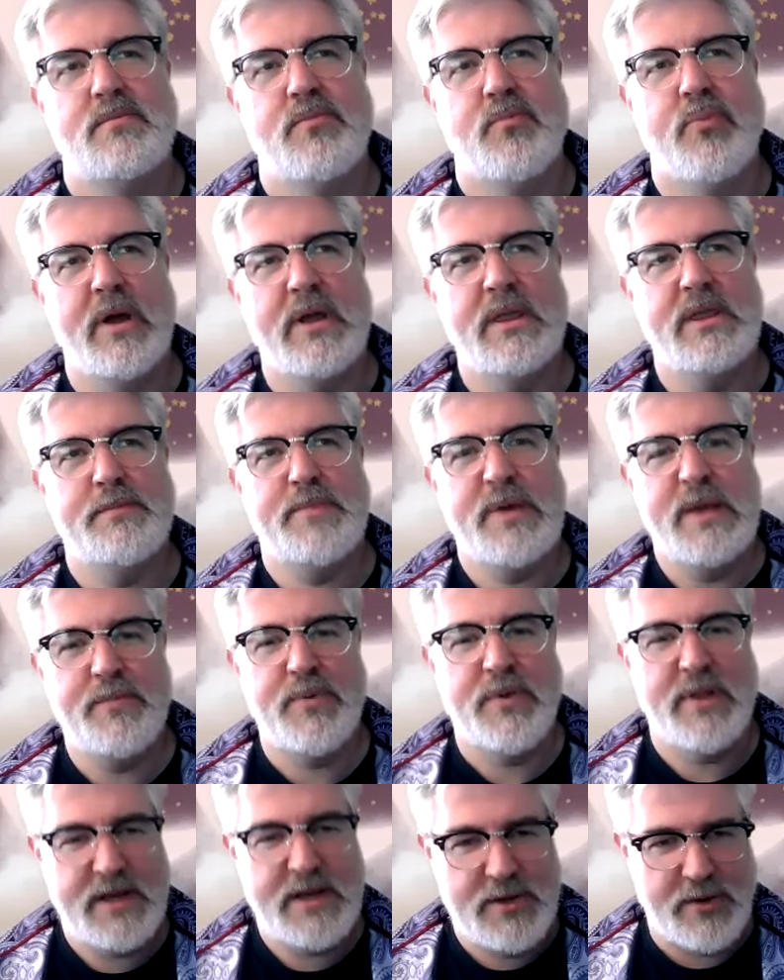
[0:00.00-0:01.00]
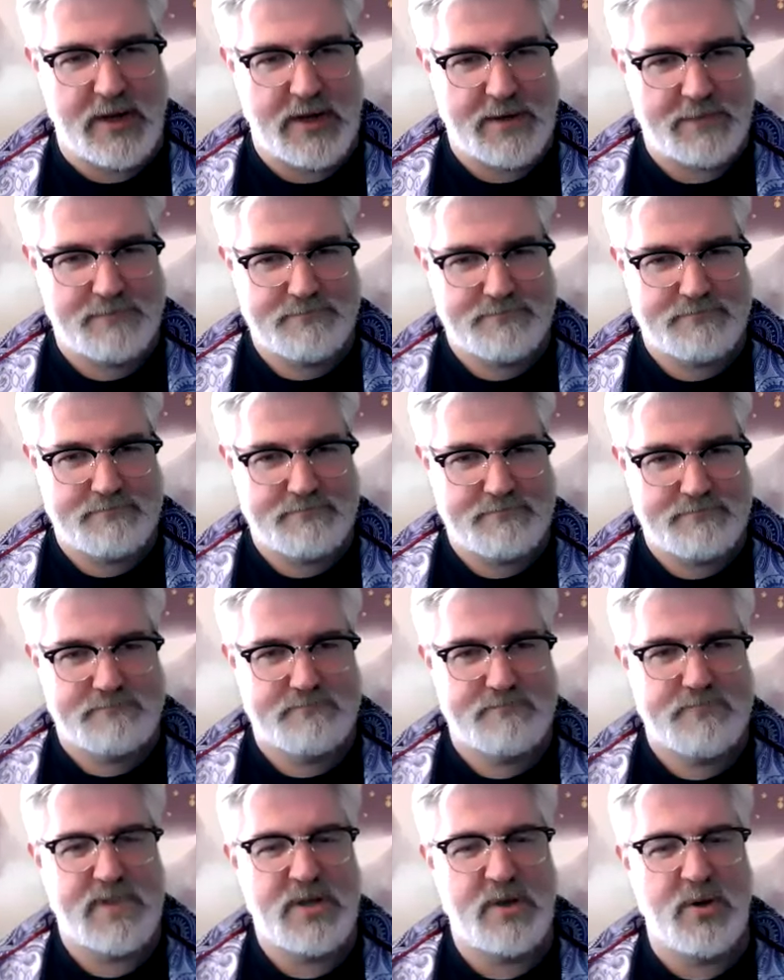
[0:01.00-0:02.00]
bring the people into it
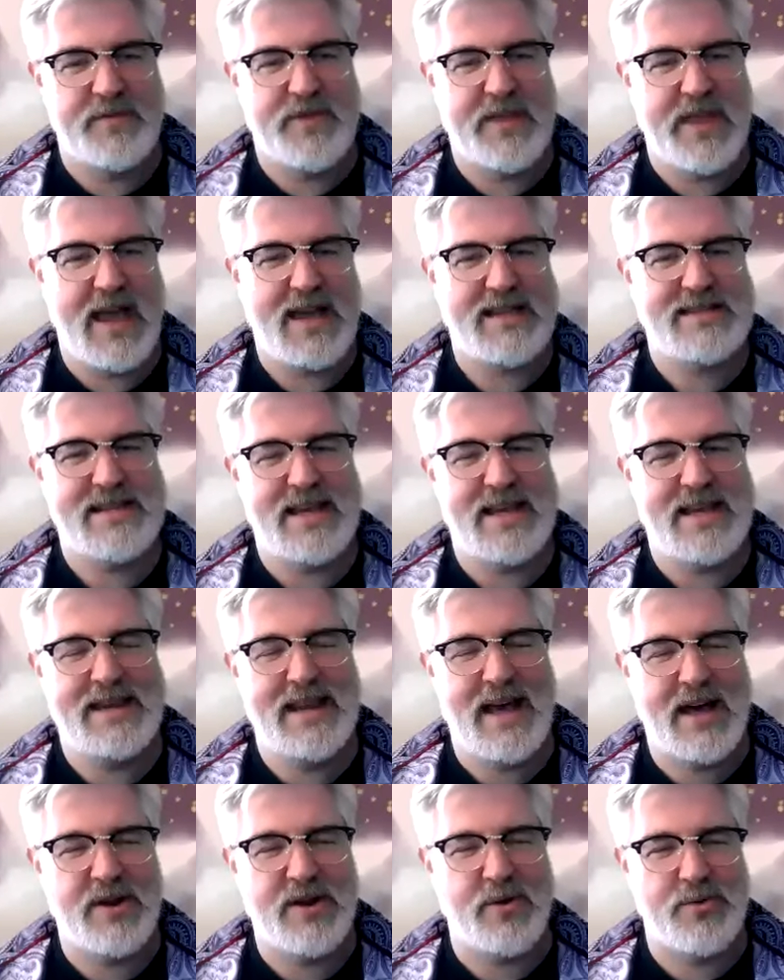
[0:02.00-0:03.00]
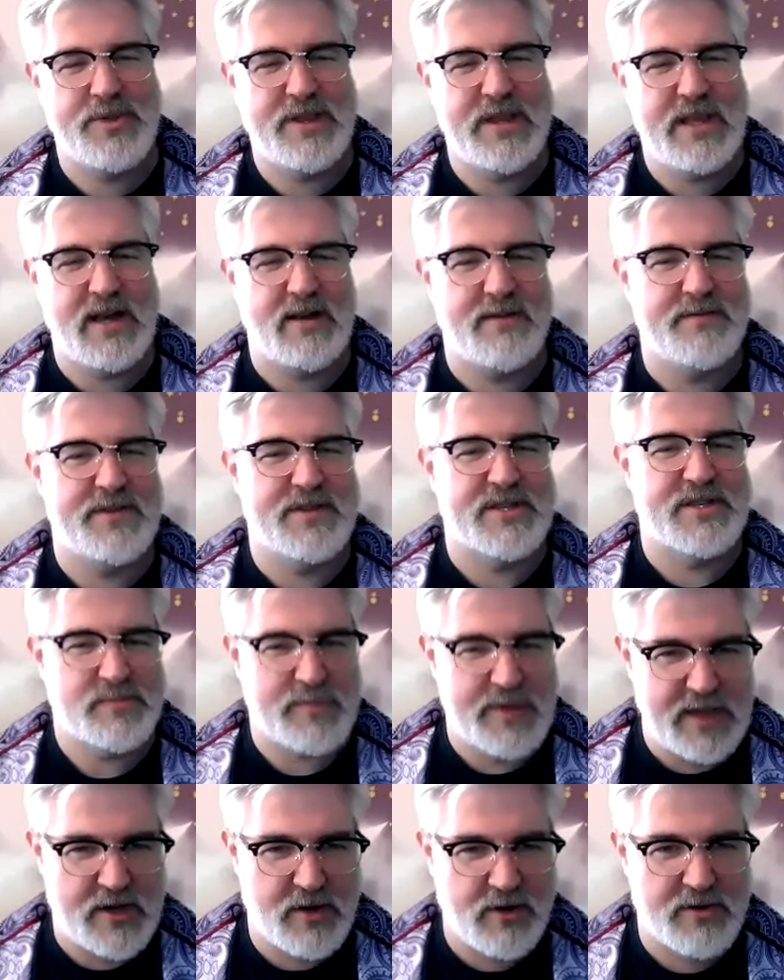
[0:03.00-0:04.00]
you have the asset not only of the
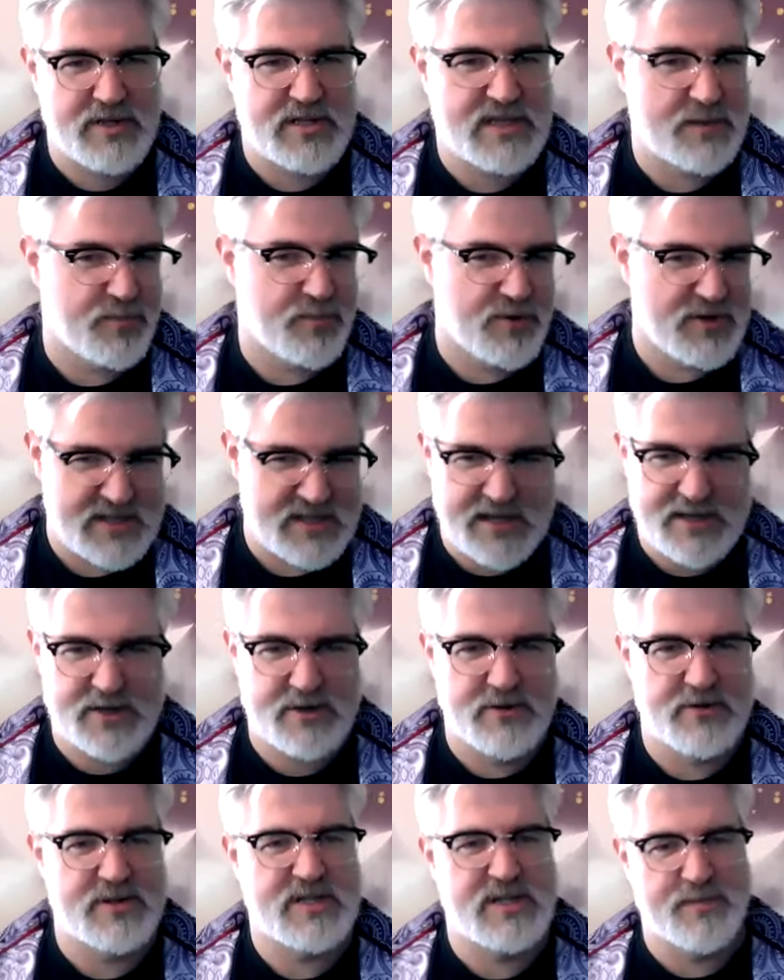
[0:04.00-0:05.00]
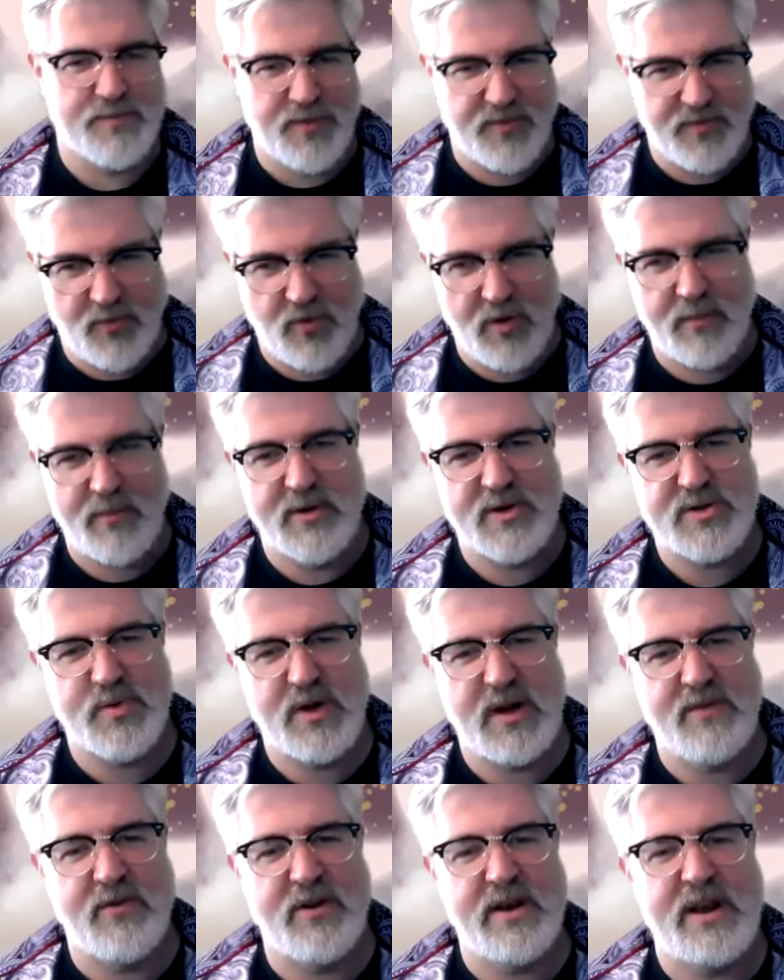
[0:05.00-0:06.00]
speakers, the presenters, the performers,
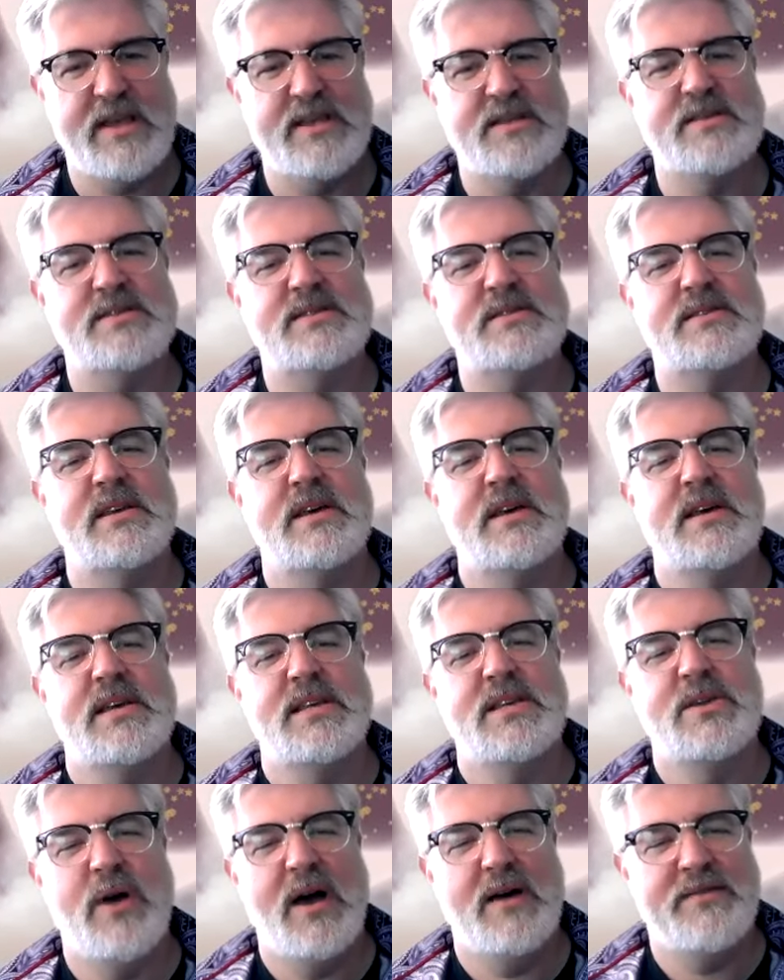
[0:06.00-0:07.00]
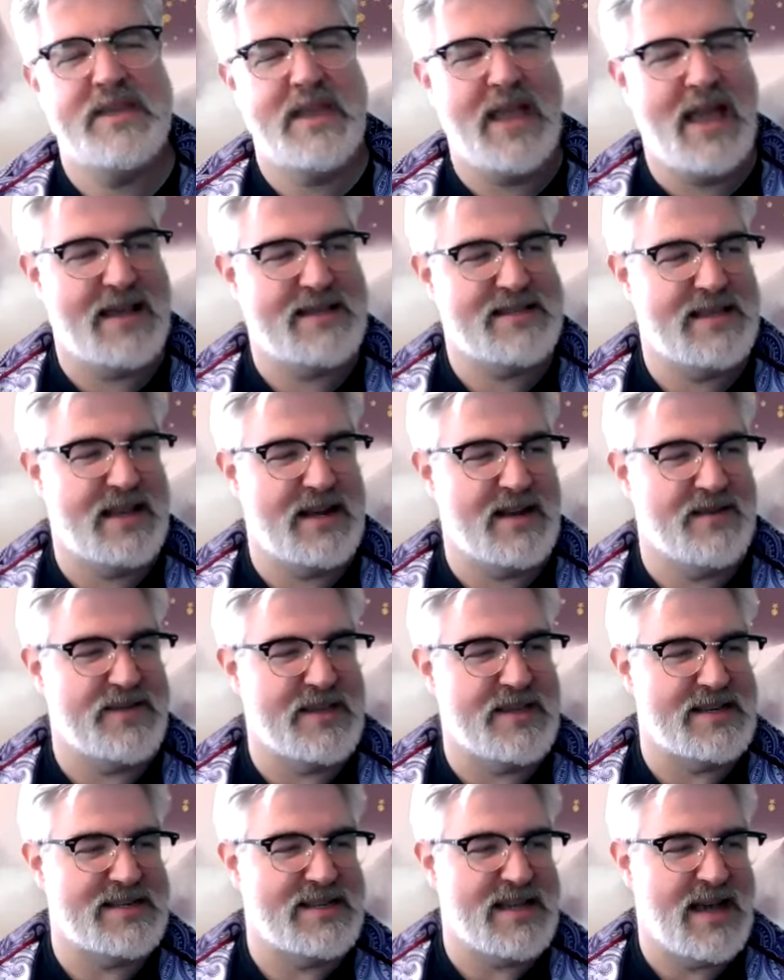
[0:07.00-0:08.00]
whatever it is, you have the asset of
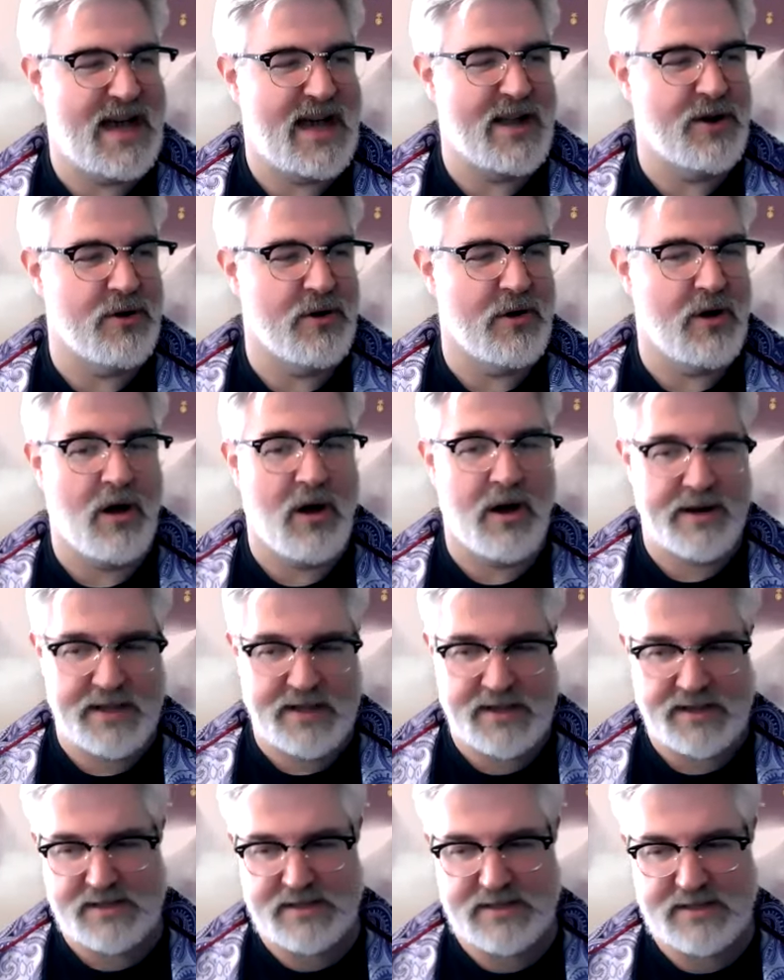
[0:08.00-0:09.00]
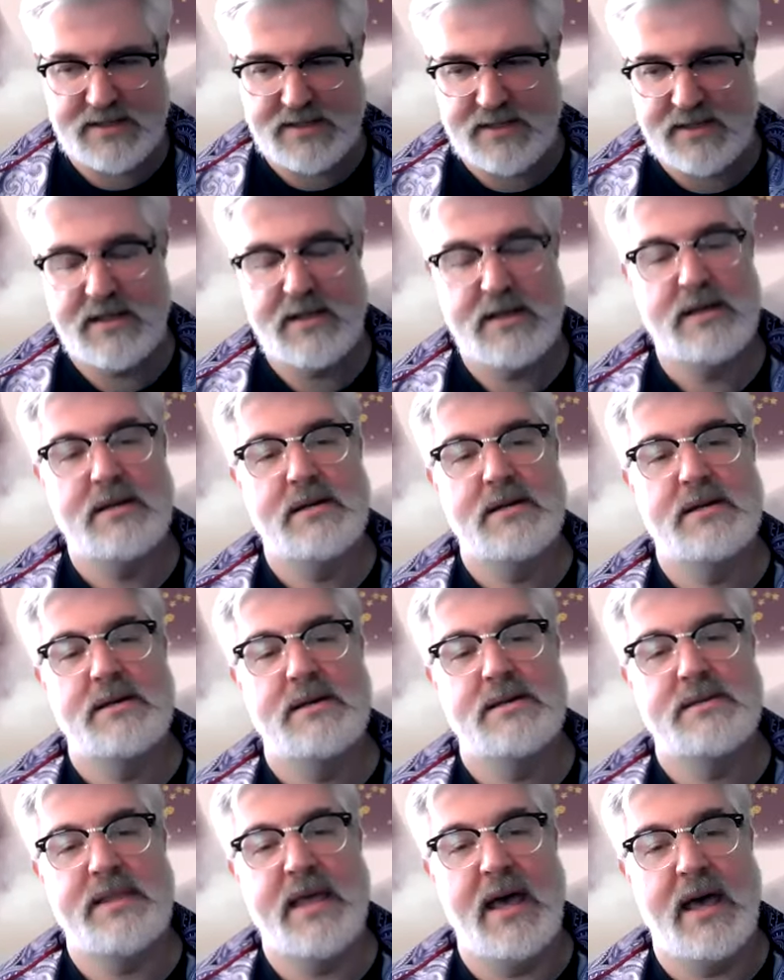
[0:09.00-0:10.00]
the entire audience
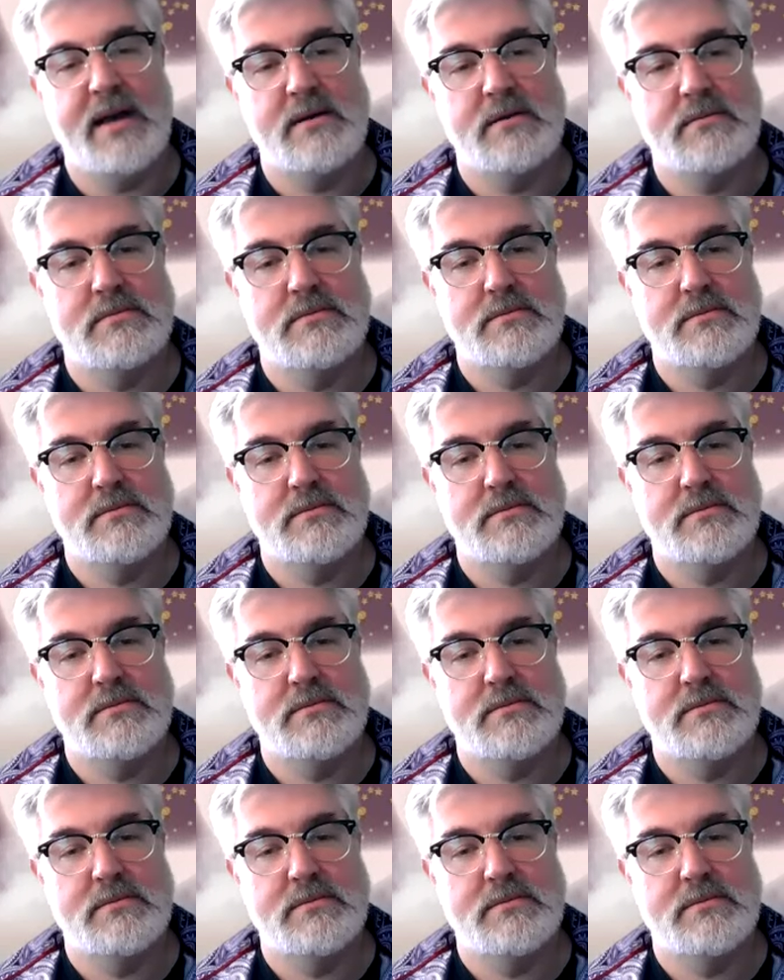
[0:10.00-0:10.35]
that